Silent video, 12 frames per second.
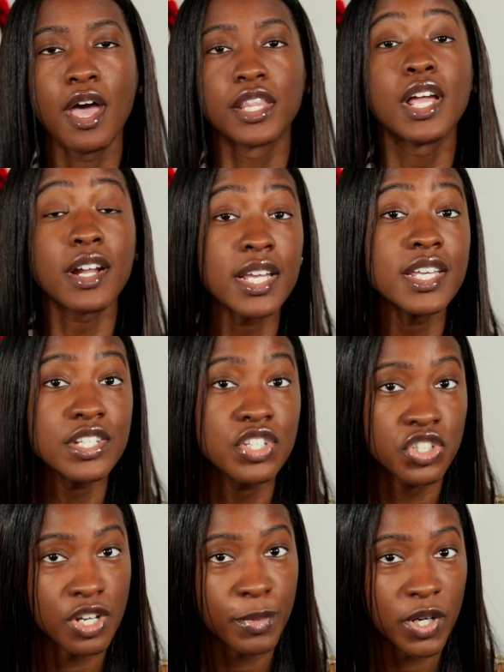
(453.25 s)
there is
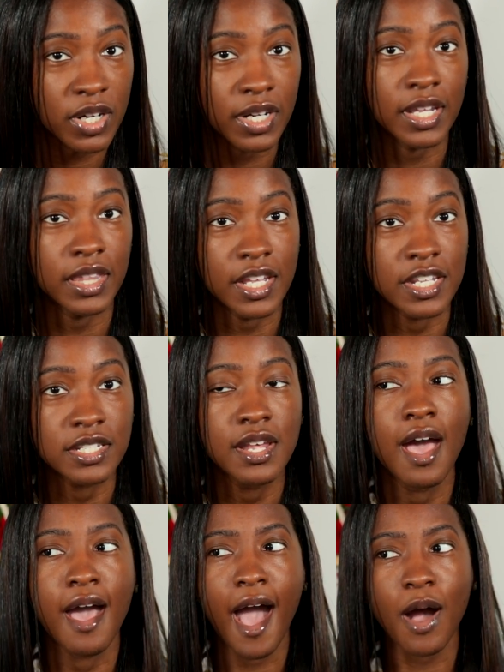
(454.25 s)
shimmer in this
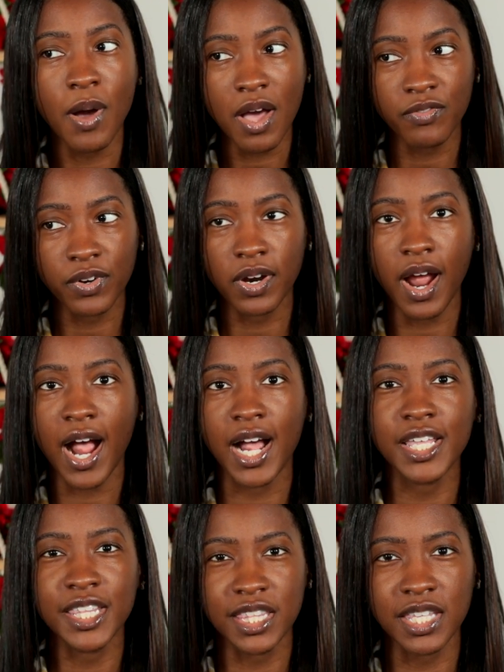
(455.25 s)
however
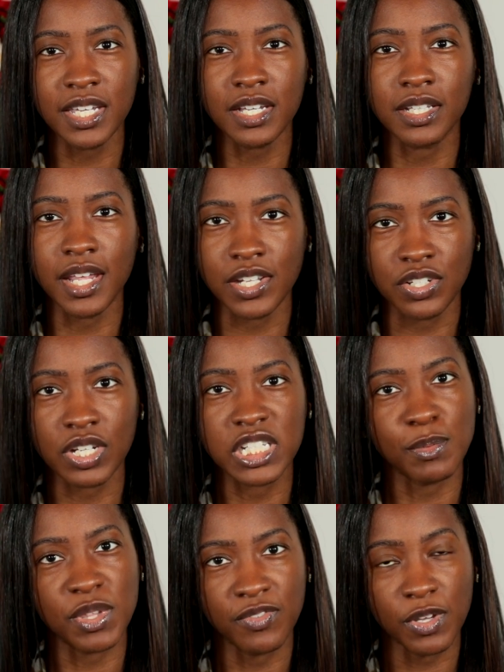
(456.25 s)
i think they took
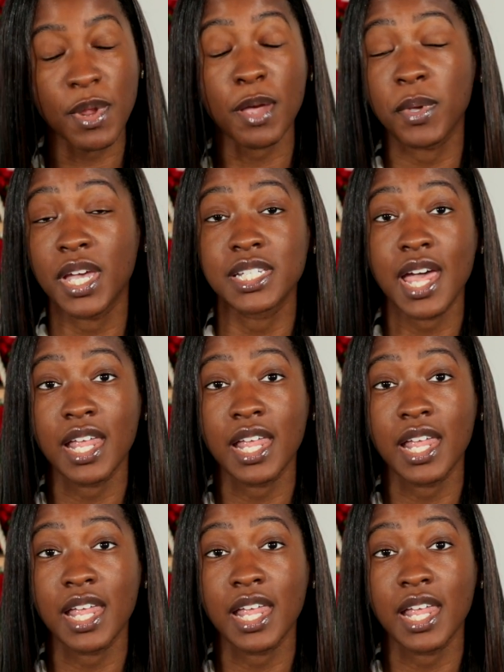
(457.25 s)
some of the feedback because